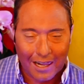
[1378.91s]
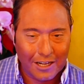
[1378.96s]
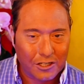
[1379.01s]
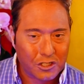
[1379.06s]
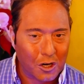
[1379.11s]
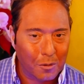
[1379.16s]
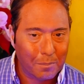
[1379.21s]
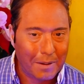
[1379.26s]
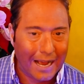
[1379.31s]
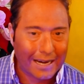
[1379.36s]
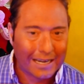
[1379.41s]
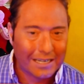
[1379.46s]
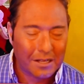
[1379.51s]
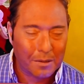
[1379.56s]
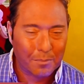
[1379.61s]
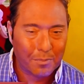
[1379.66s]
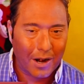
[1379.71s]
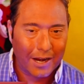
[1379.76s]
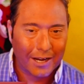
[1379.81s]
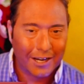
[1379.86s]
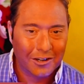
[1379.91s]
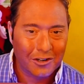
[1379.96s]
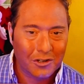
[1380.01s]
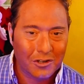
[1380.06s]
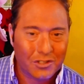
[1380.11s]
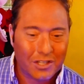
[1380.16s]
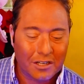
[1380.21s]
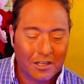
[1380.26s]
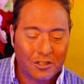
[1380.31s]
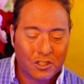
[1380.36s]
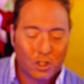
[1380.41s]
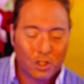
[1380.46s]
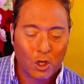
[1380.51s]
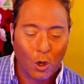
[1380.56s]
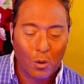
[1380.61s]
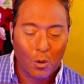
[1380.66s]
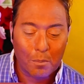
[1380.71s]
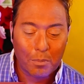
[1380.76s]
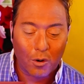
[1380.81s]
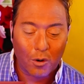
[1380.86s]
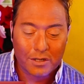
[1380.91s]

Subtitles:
Let's go back into the breaking news that is so